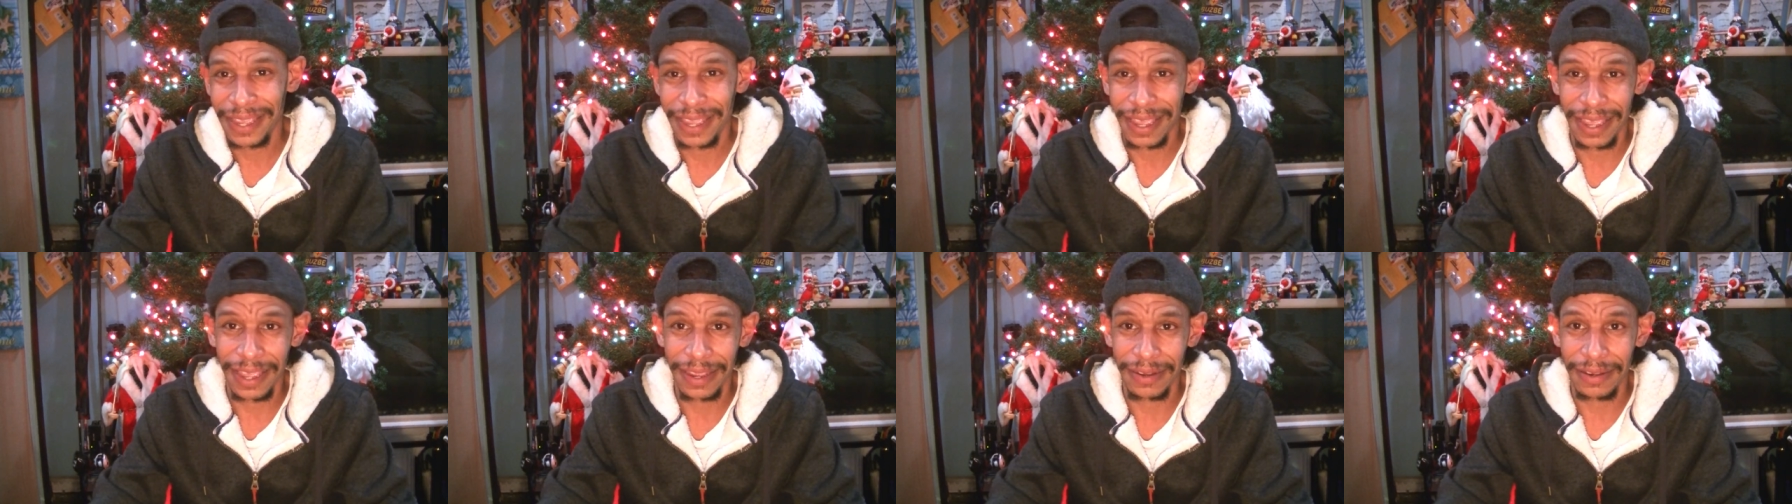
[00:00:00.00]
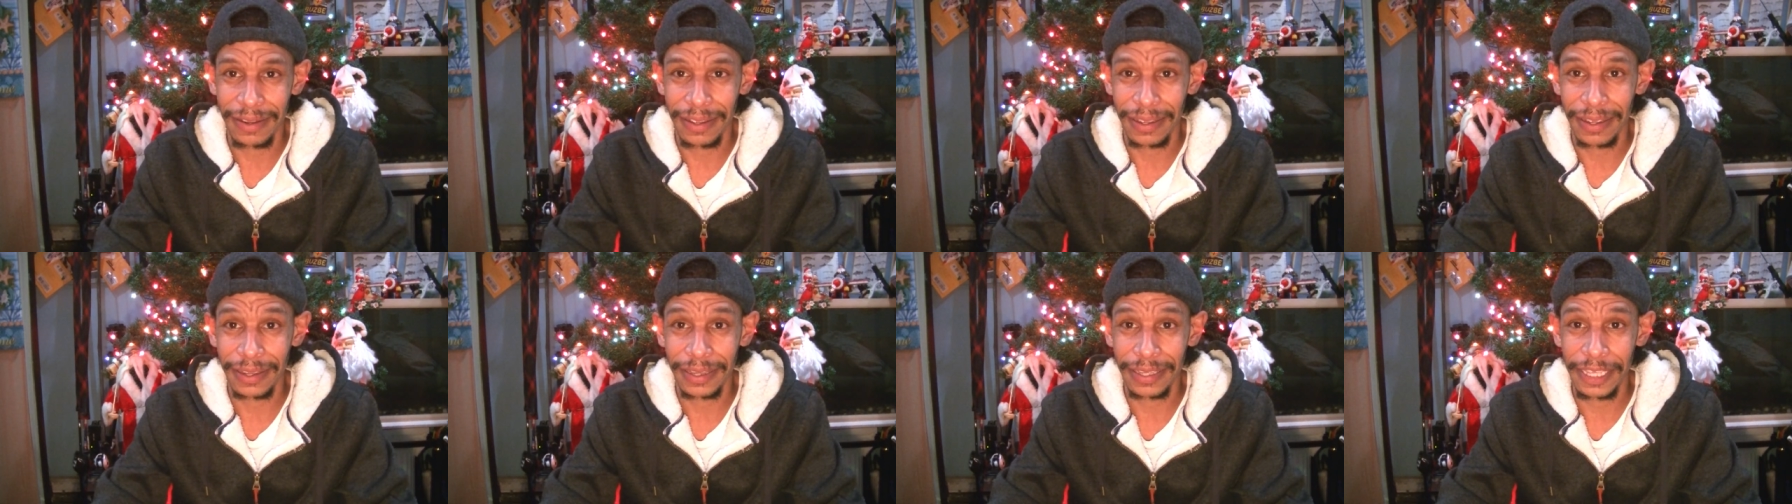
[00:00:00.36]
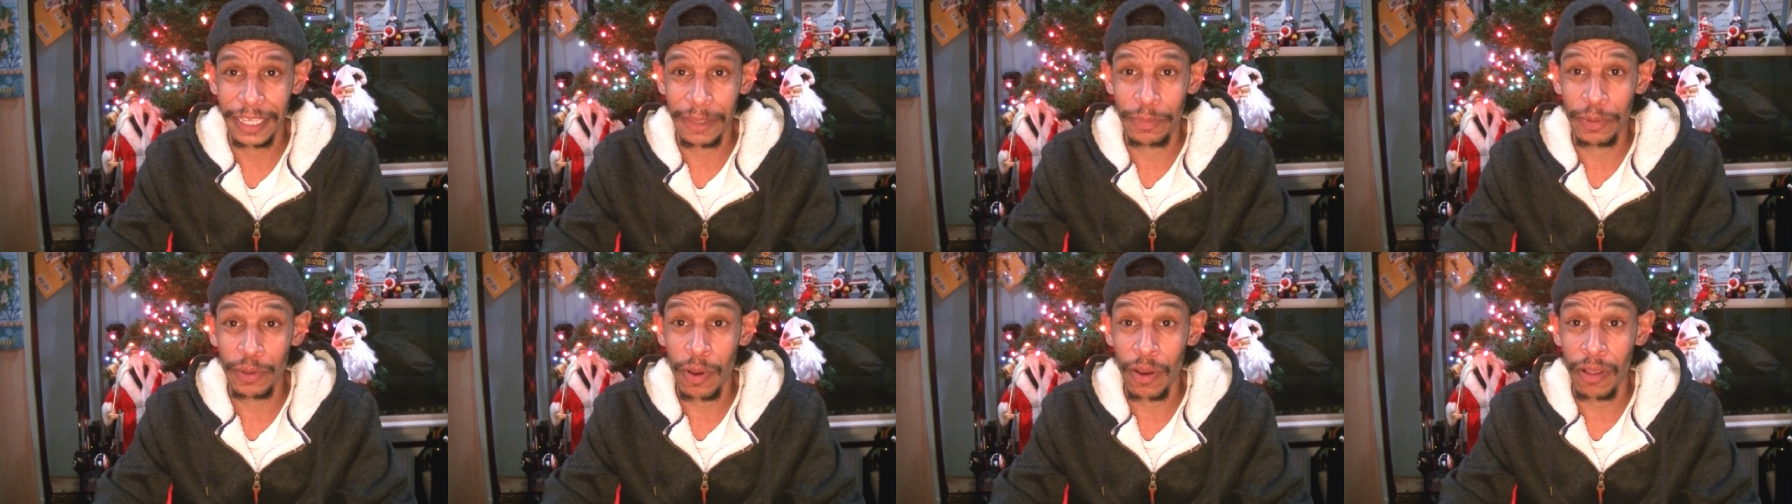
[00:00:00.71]
and uh,
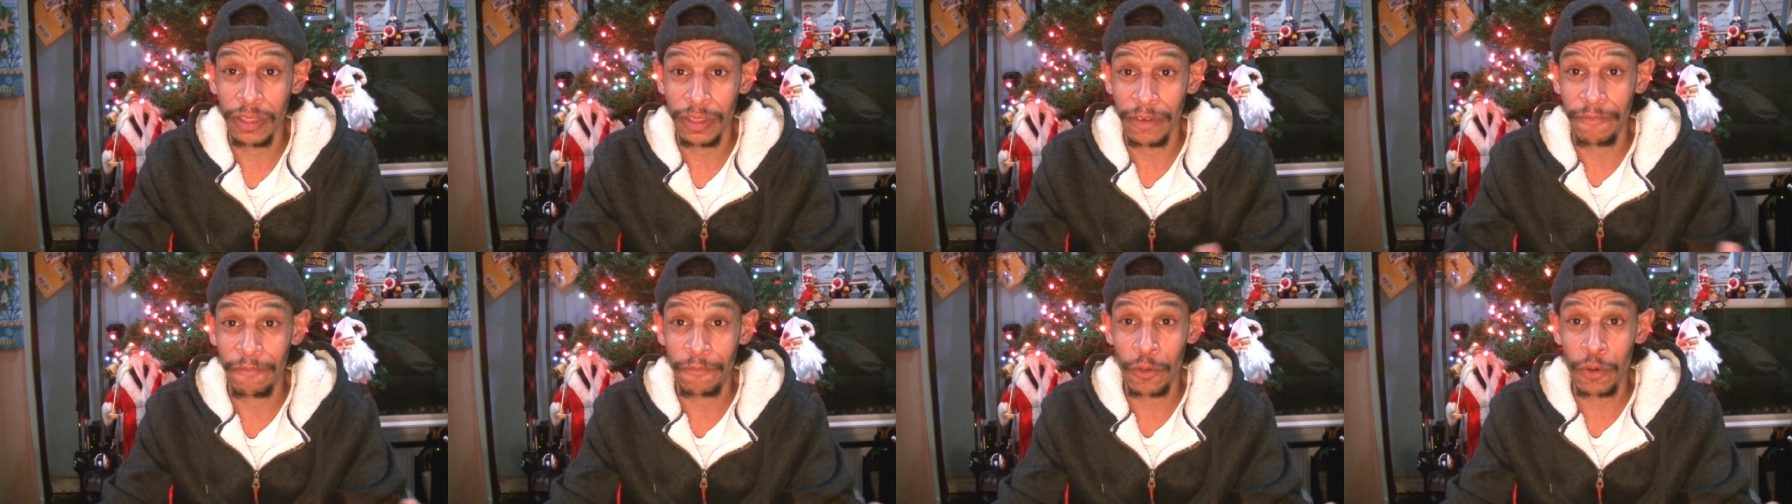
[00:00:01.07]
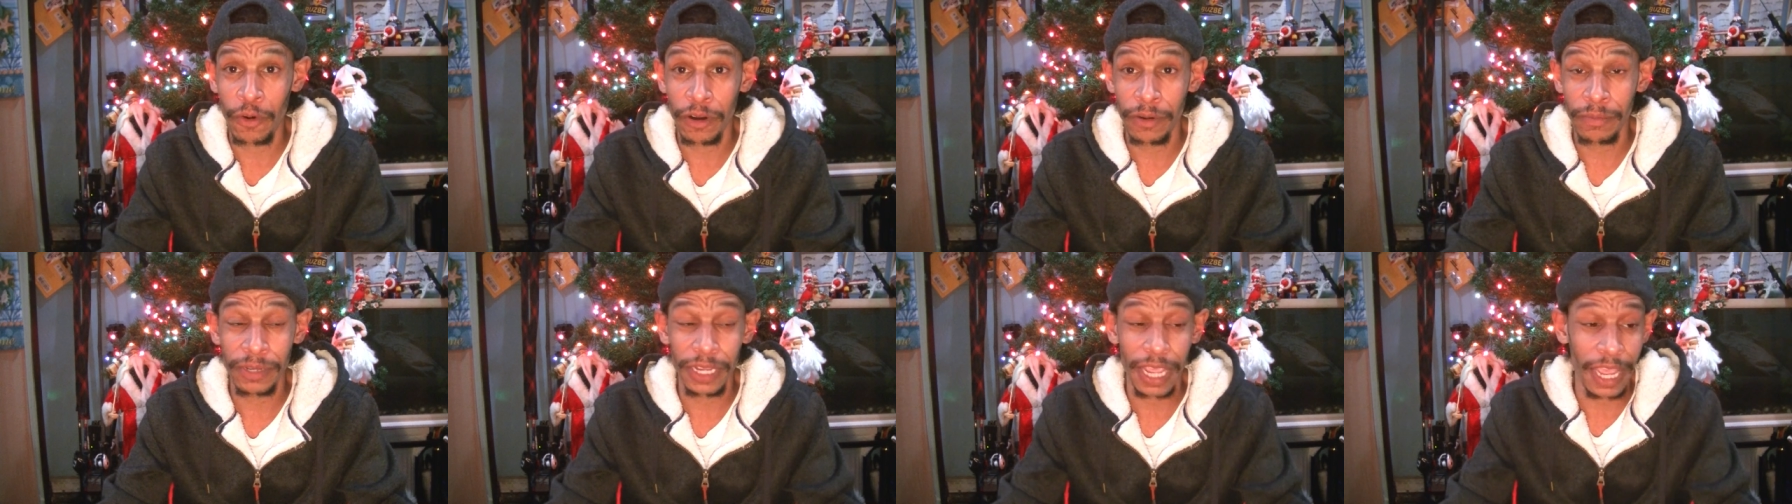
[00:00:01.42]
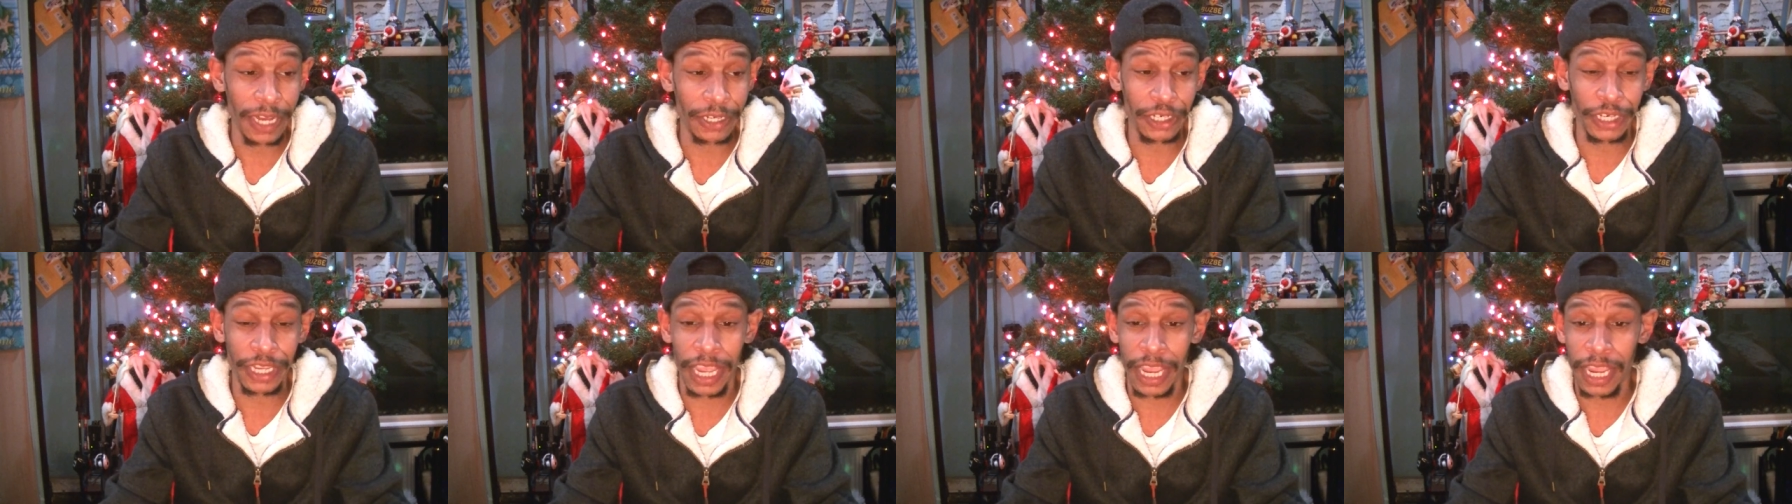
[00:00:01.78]
keep you all informed,
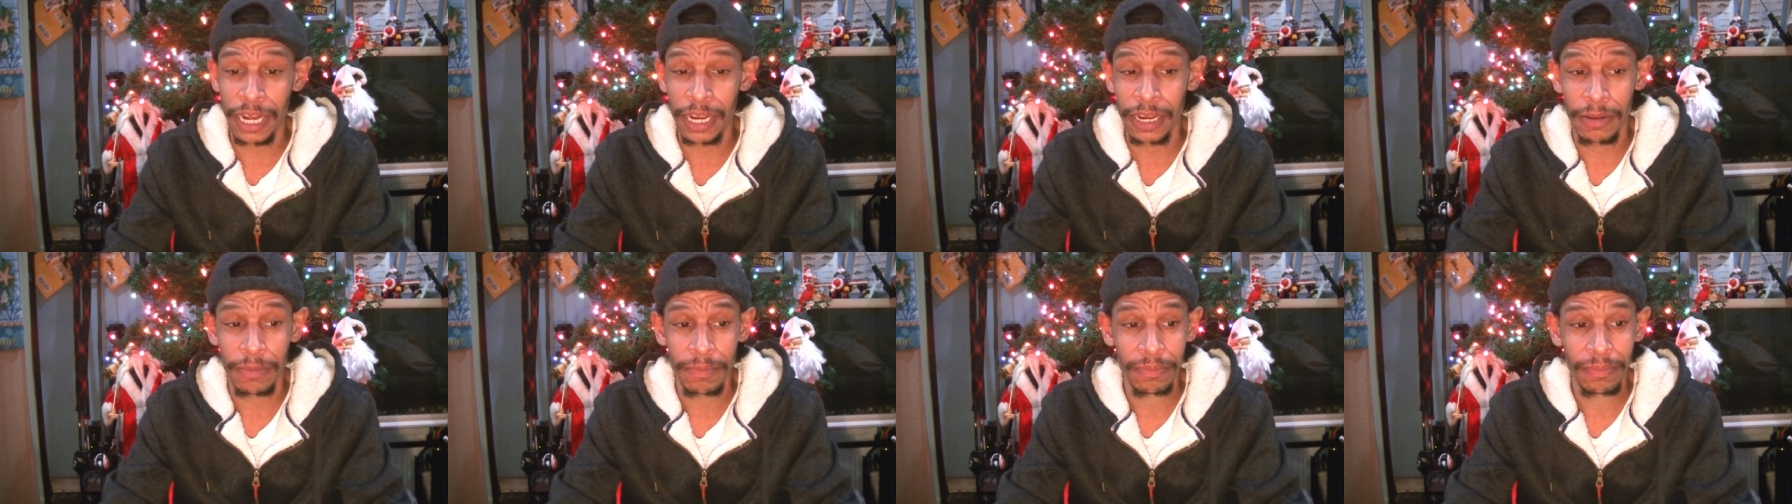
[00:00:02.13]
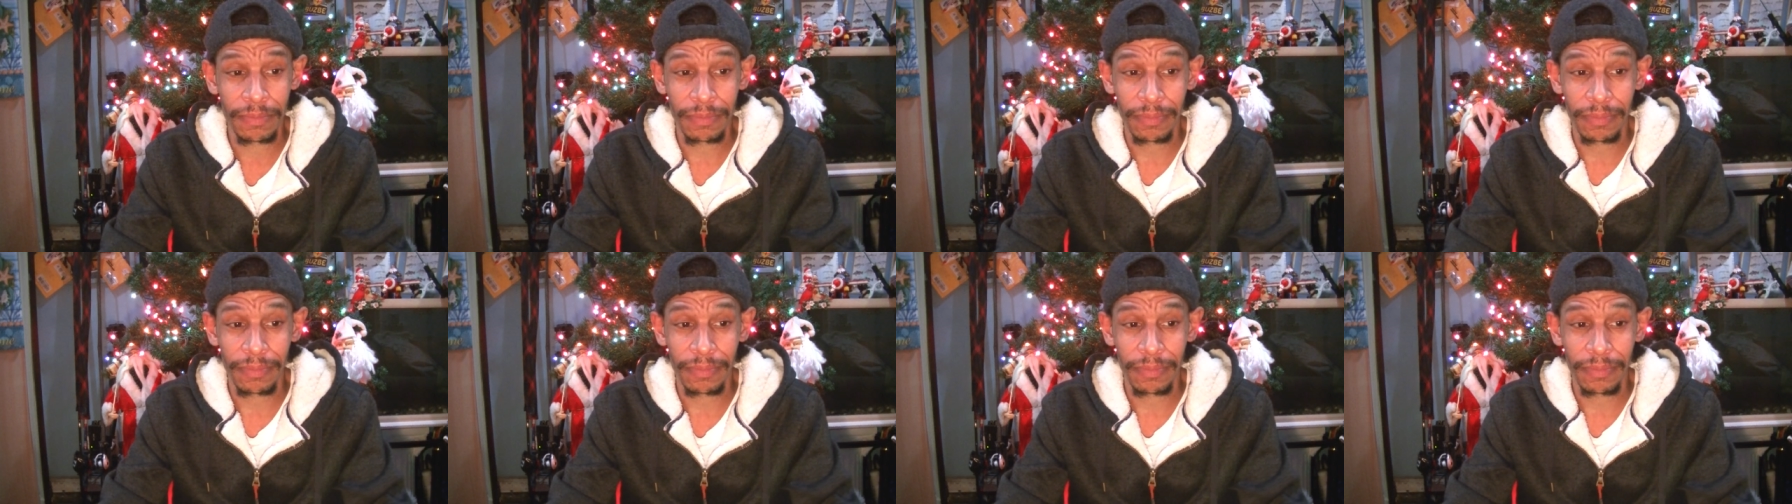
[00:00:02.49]
educated,